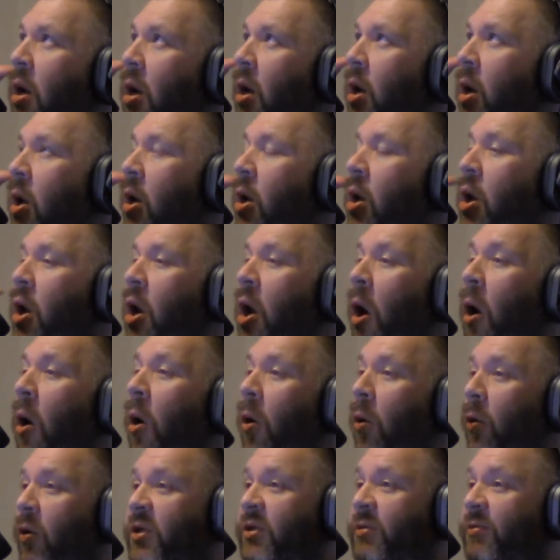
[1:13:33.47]

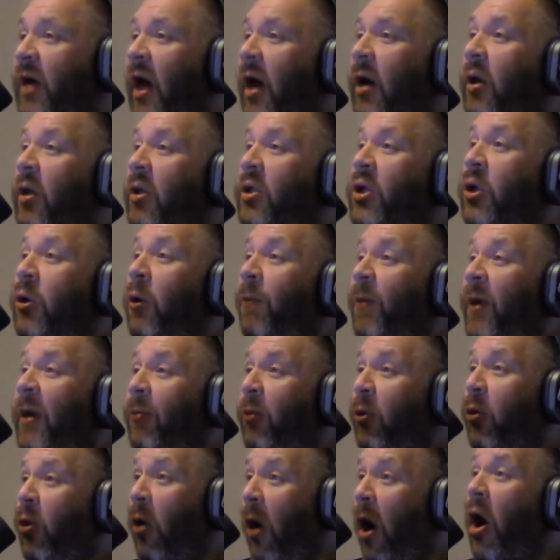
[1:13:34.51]
No. Two
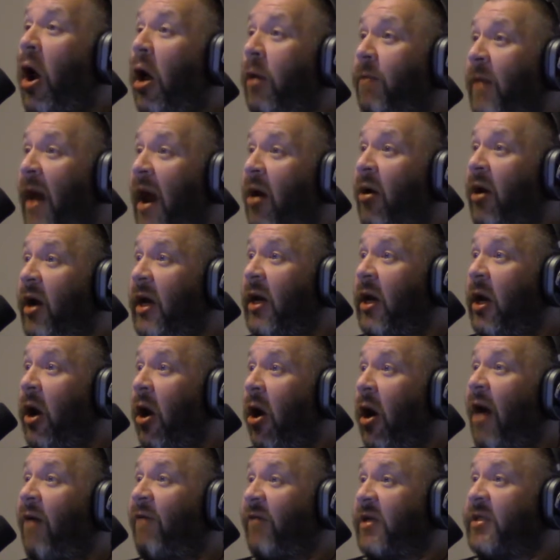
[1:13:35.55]
people who are unmarried
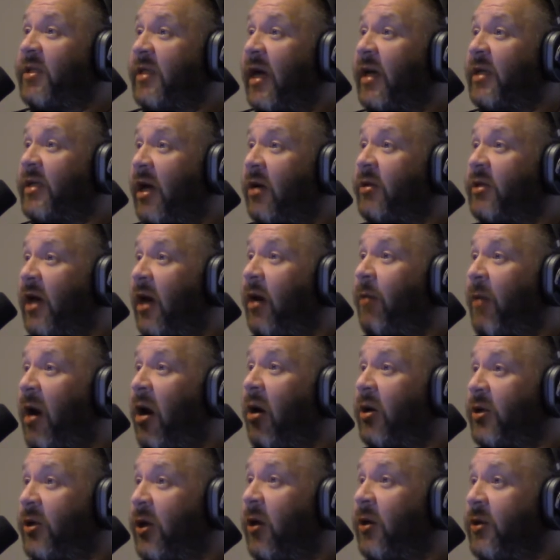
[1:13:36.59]
are having sex outside of
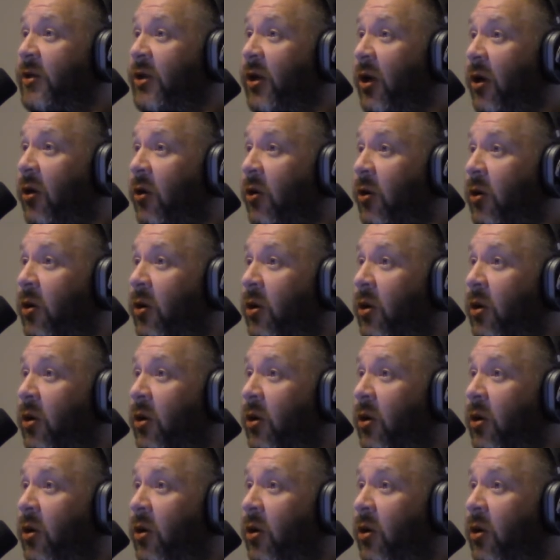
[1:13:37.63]
marriage also.